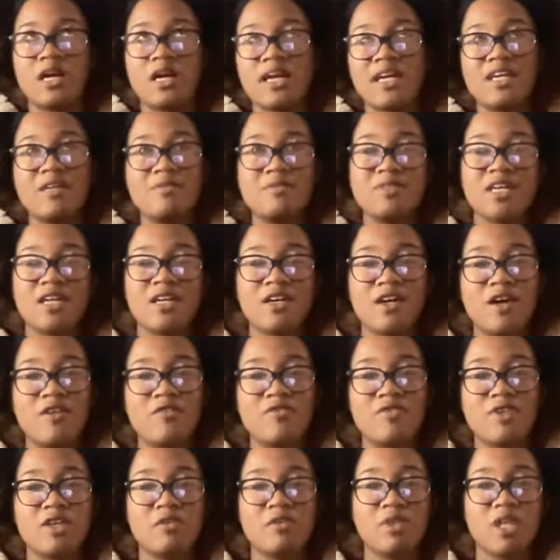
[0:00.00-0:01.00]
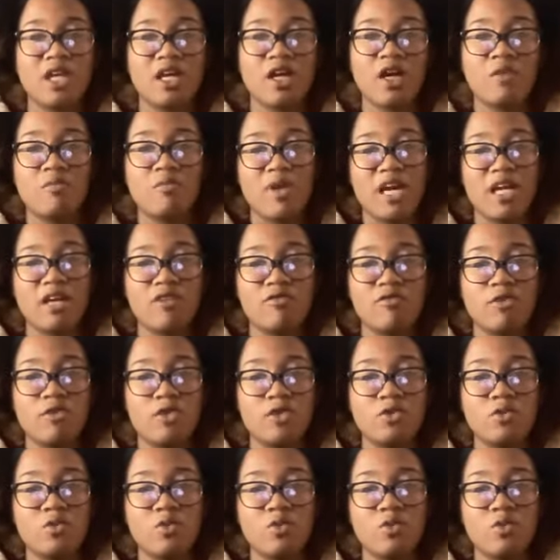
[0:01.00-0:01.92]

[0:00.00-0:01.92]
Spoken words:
keep saying conflict, but like her back and forth